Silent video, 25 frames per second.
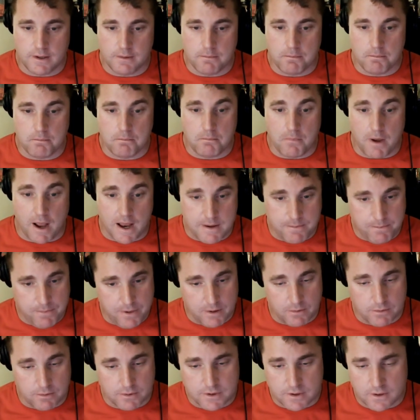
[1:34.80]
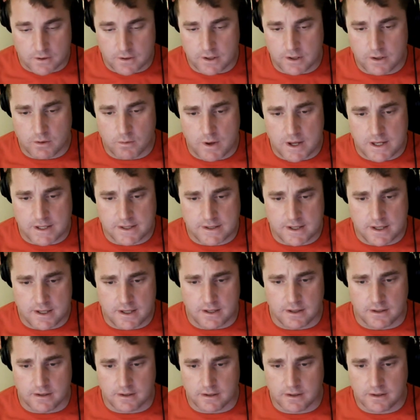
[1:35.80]
might be returning to West
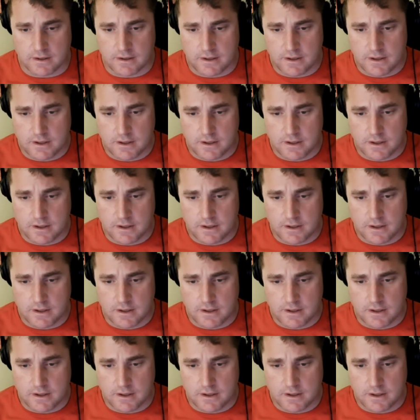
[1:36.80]
End.